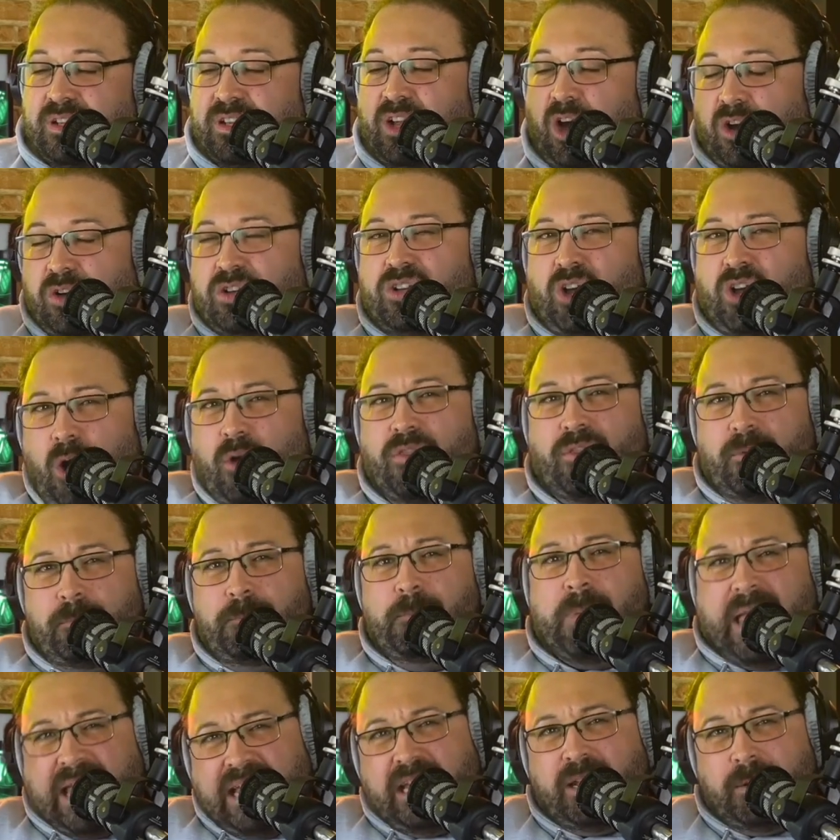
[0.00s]
got the
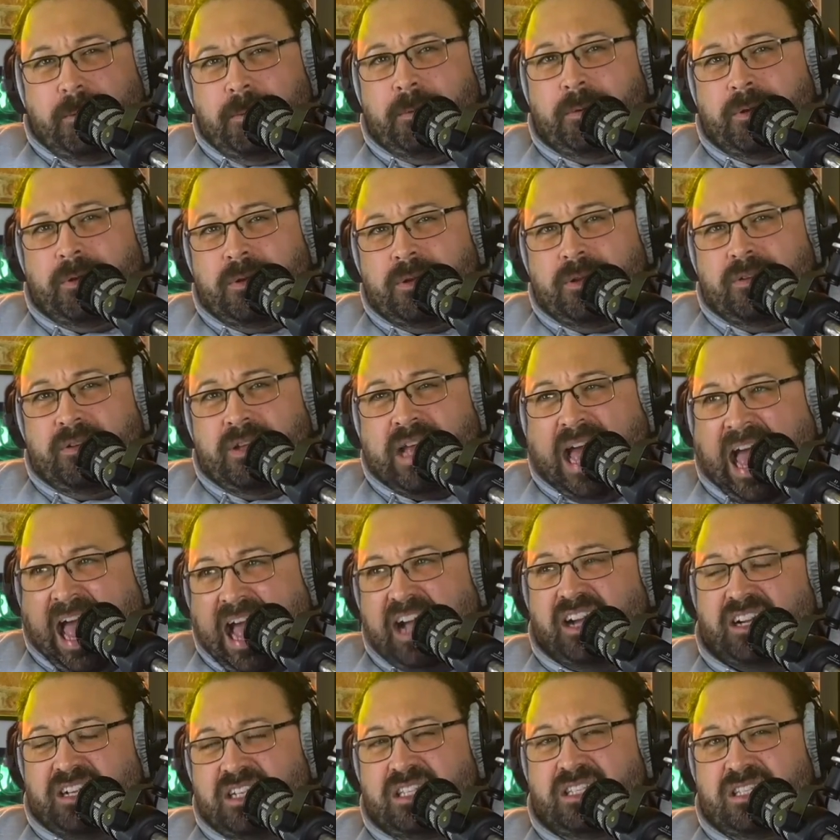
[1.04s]
main
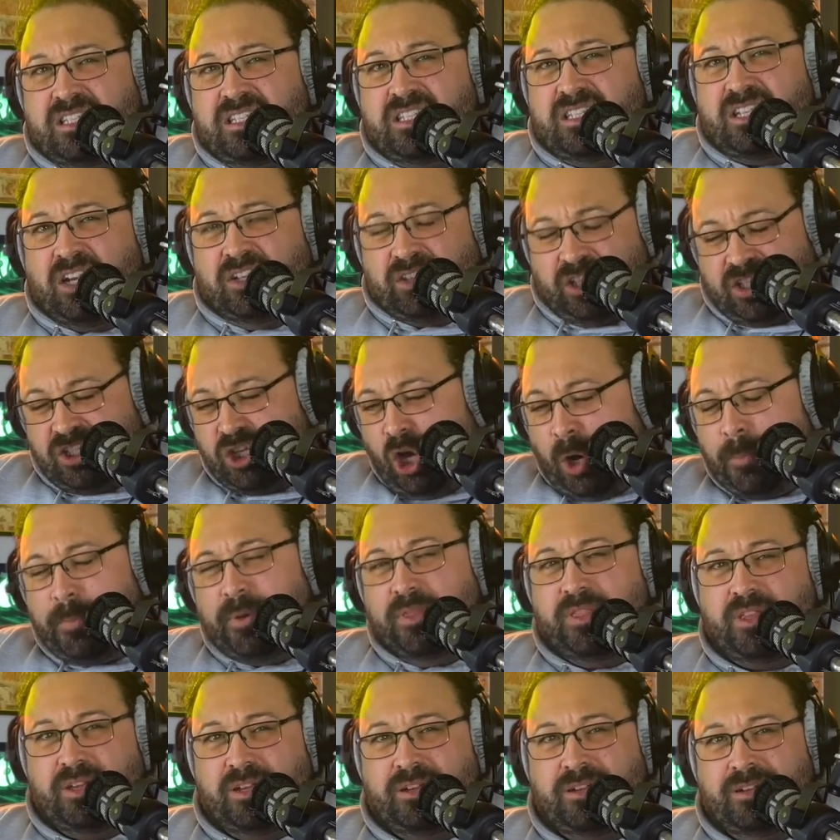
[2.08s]
acts at the top
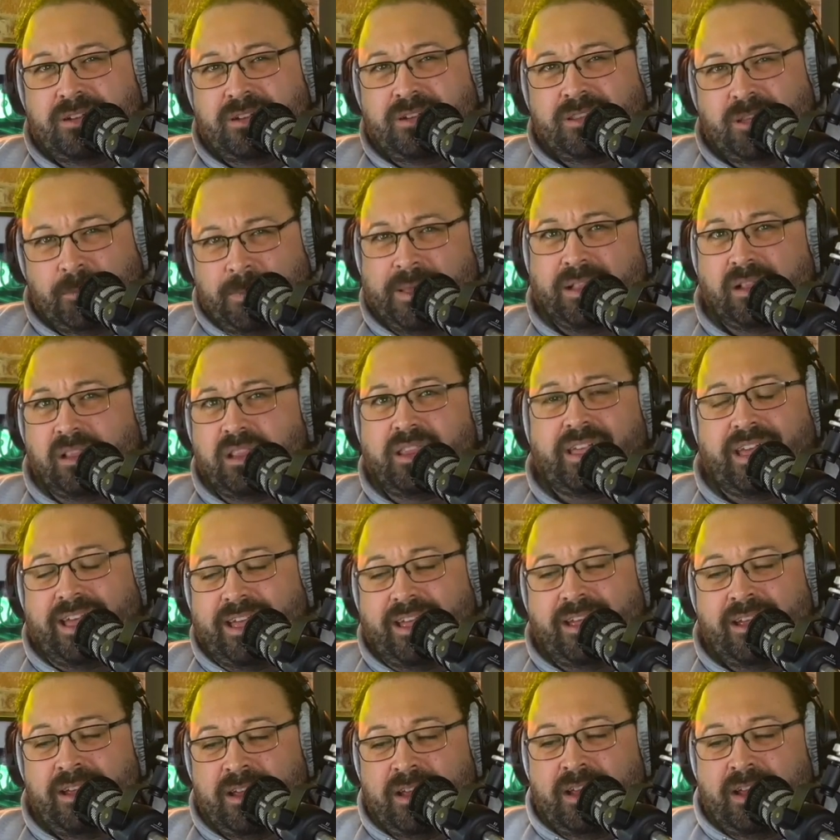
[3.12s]
of the bill
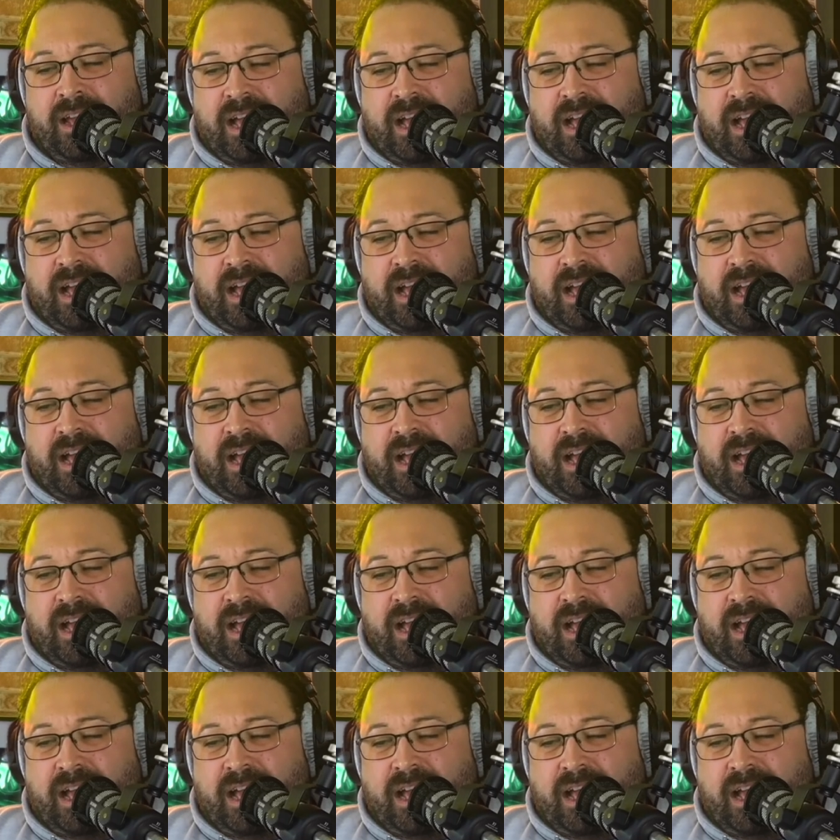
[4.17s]
there,